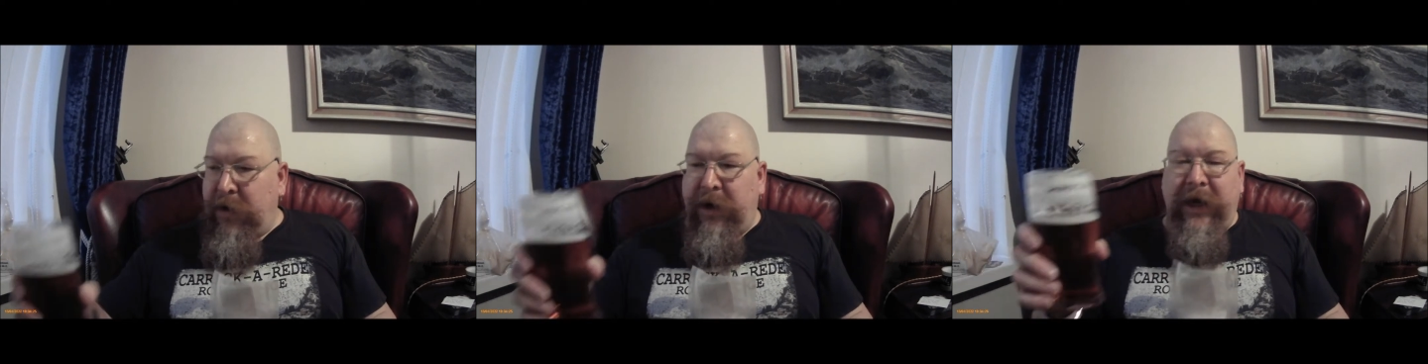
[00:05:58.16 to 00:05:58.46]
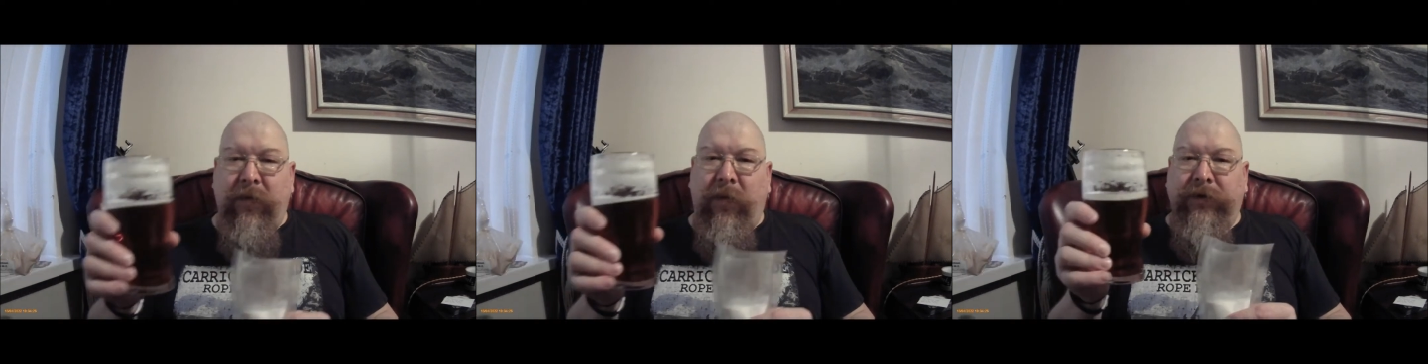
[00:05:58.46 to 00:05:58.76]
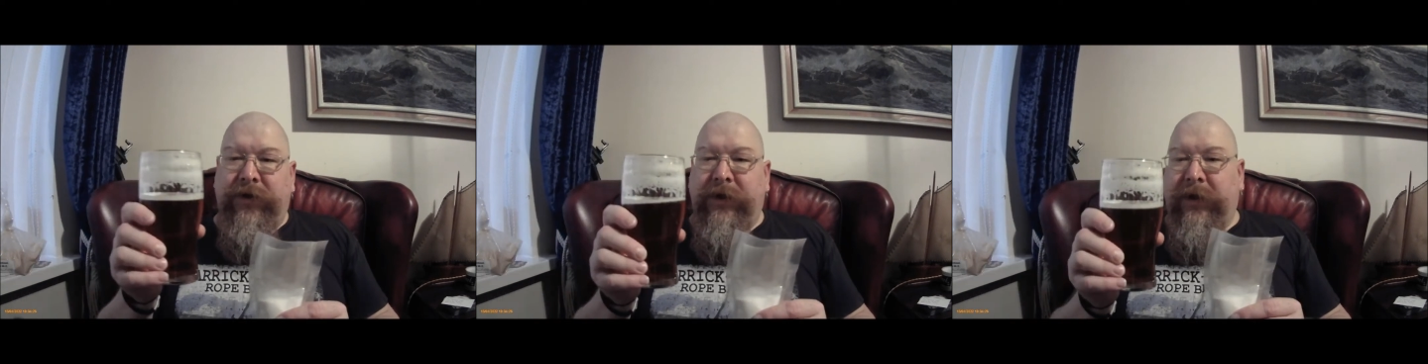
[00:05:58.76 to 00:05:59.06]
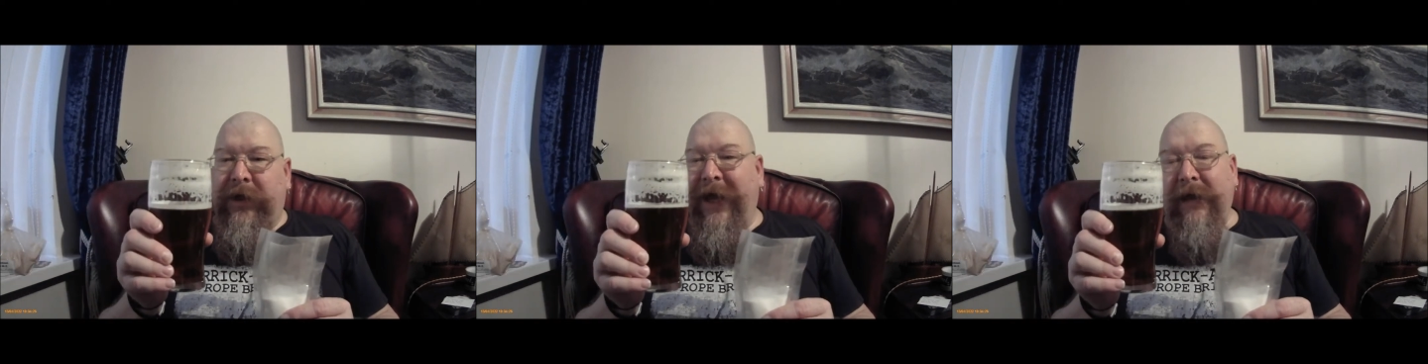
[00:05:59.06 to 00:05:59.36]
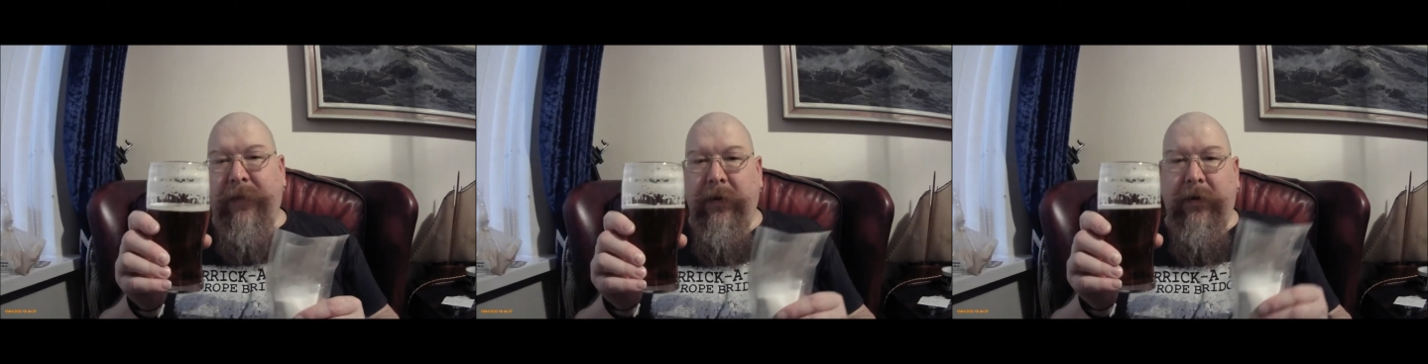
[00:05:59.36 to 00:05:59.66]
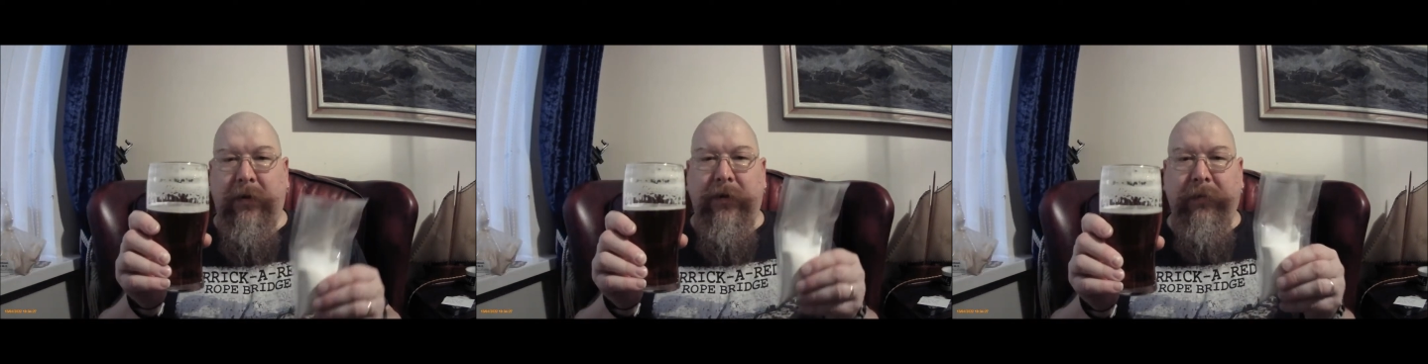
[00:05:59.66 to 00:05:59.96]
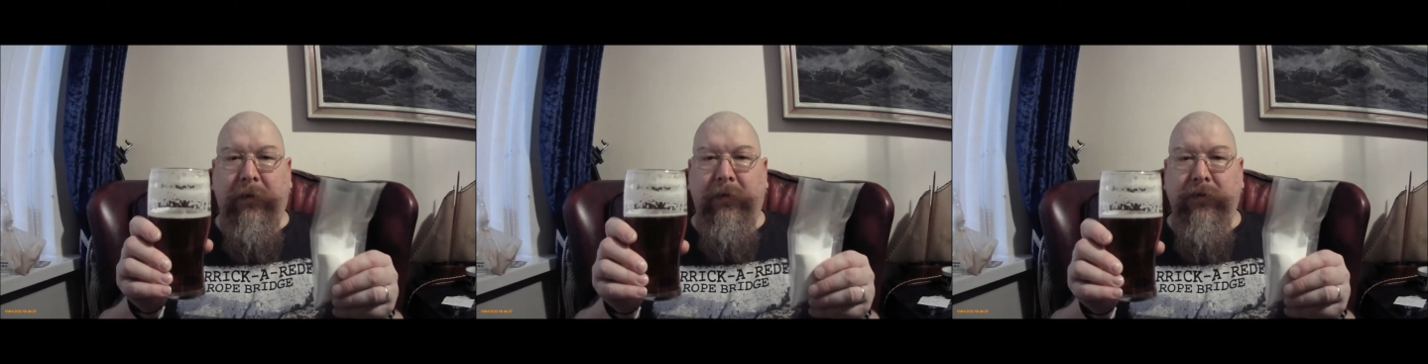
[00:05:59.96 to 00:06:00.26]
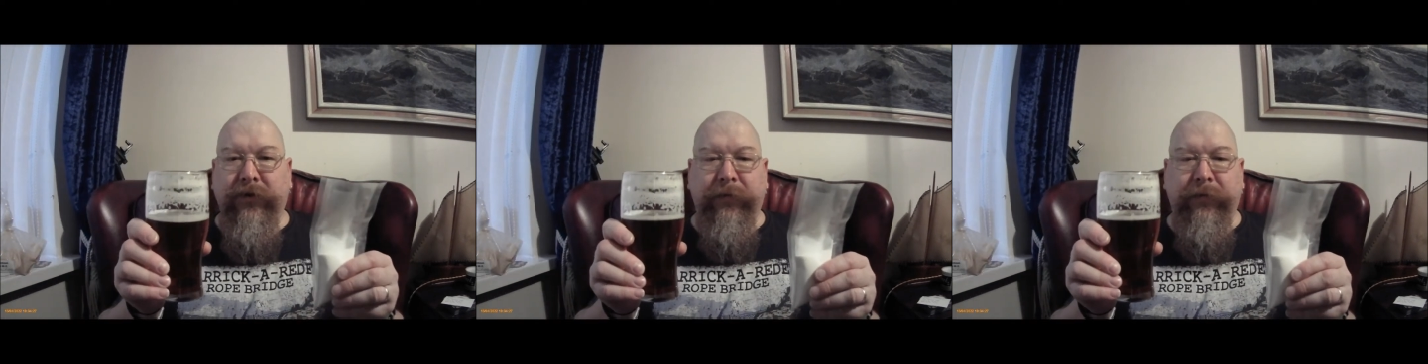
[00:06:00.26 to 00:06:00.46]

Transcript: it wants to keep the bubbles